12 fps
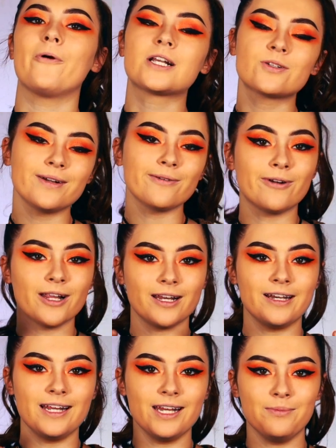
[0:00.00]
which we really
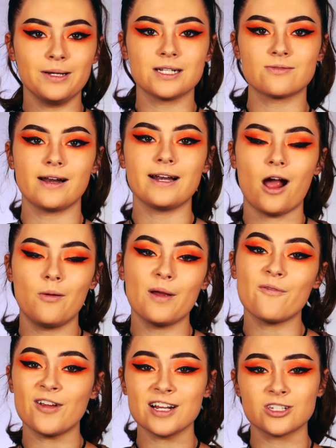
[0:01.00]
need because right now my
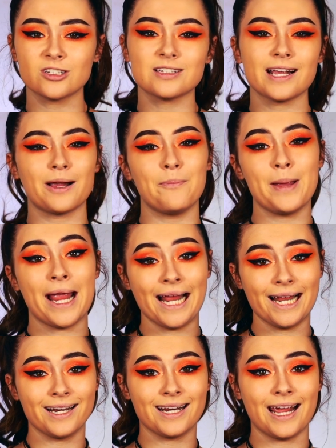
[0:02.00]
face looks like a
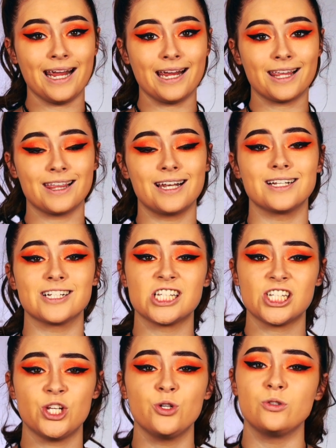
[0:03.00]
pancake that is
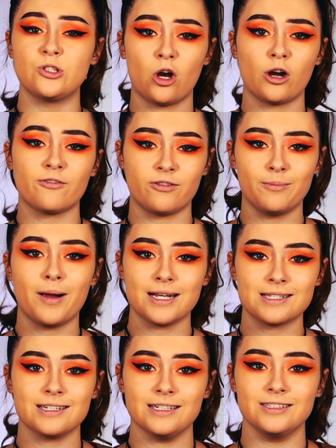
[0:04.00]
too dark for my
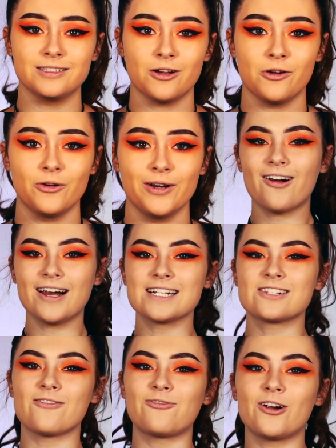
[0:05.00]
skin tone. Alright,
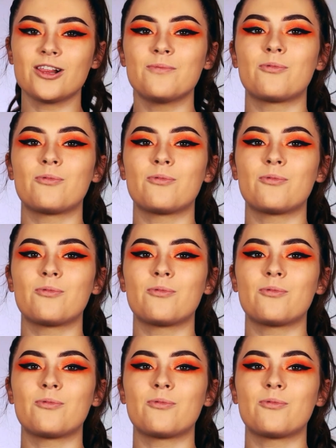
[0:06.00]
so for the